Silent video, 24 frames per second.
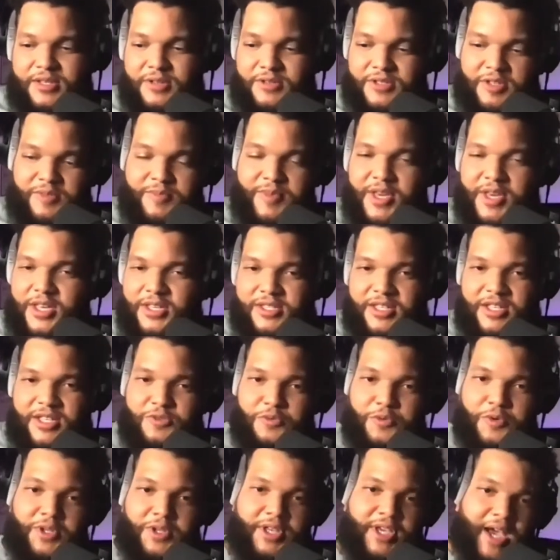So to me,
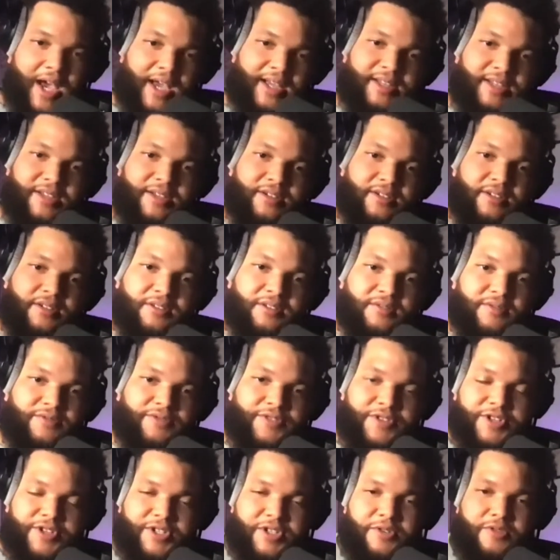it's really ideal
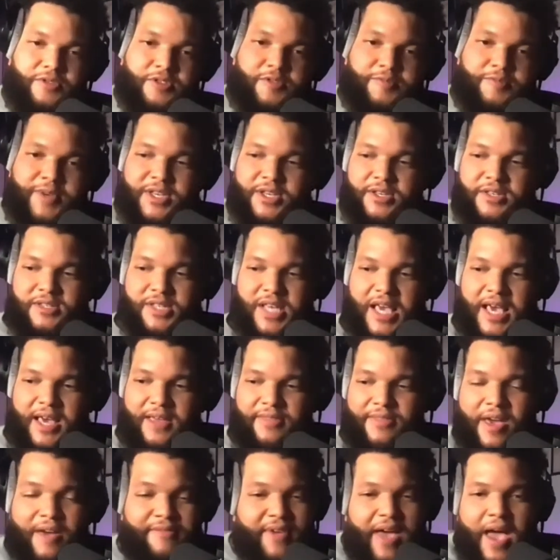for students because
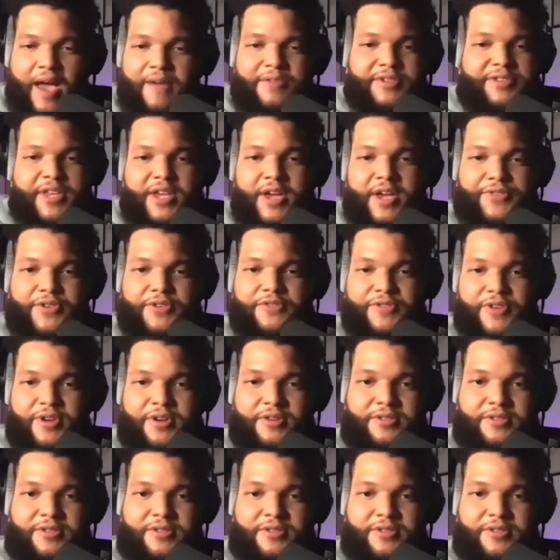they have everything at their